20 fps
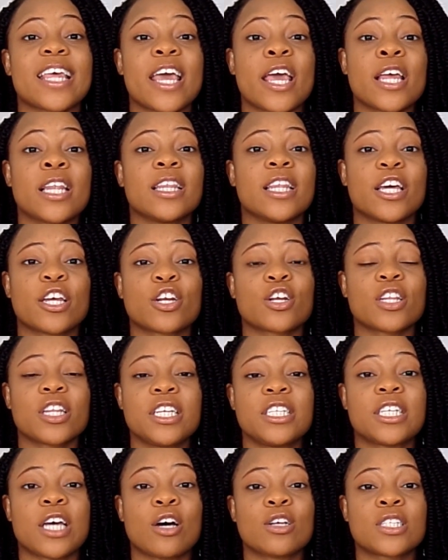it
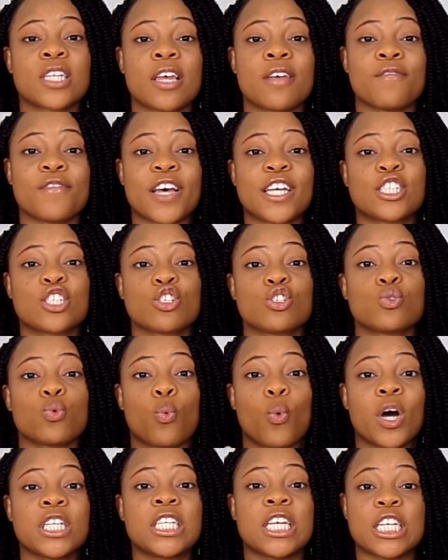literally tells the investors
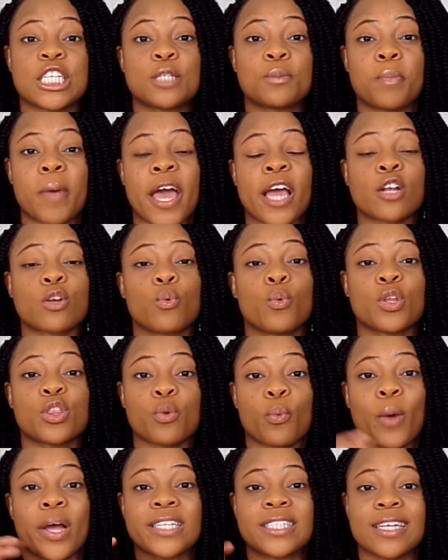what to expect with
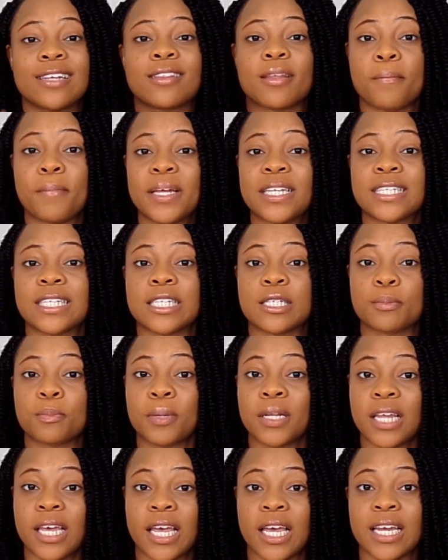the rest of the business
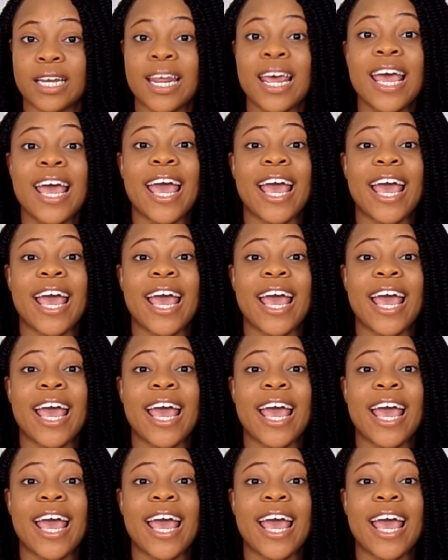plan.